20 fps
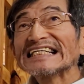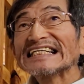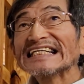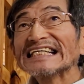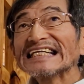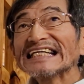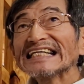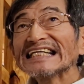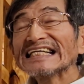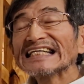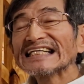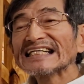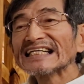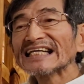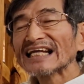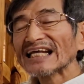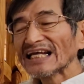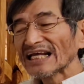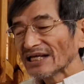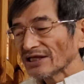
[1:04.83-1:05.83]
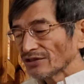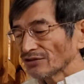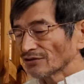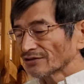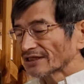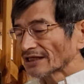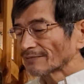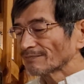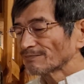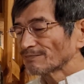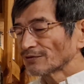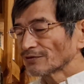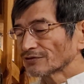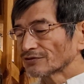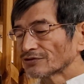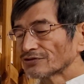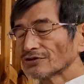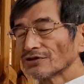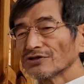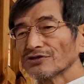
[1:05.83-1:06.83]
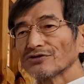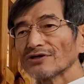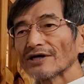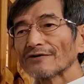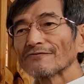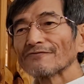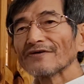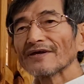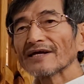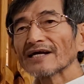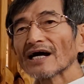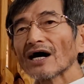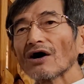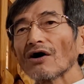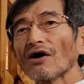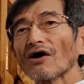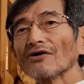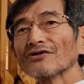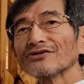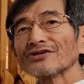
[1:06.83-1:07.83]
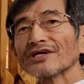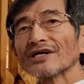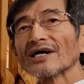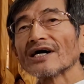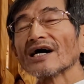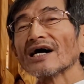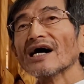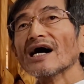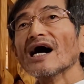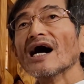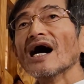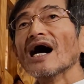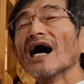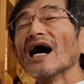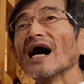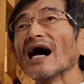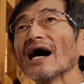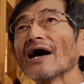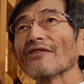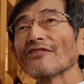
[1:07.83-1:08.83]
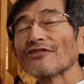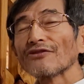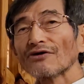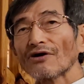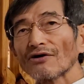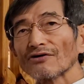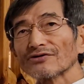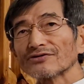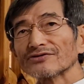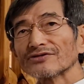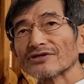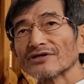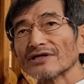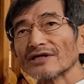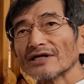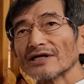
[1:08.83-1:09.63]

mm. You can put your finger on your uh, throat